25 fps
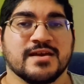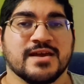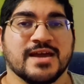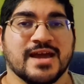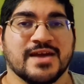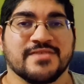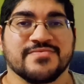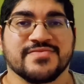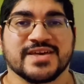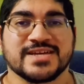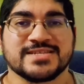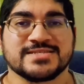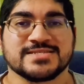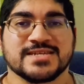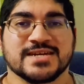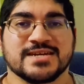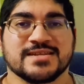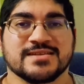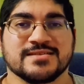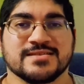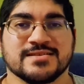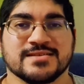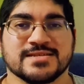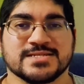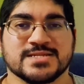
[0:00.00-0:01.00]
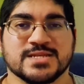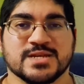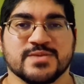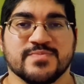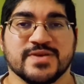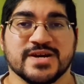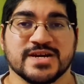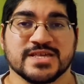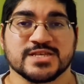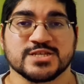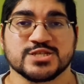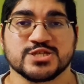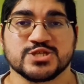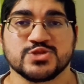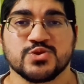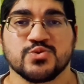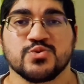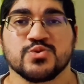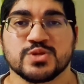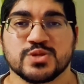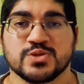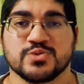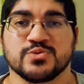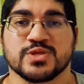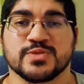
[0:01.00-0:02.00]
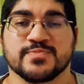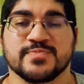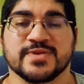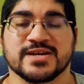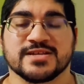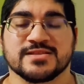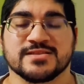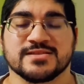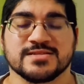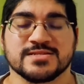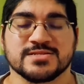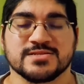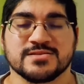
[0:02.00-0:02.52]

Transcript: And that's characteristic by the sawtooth pattern.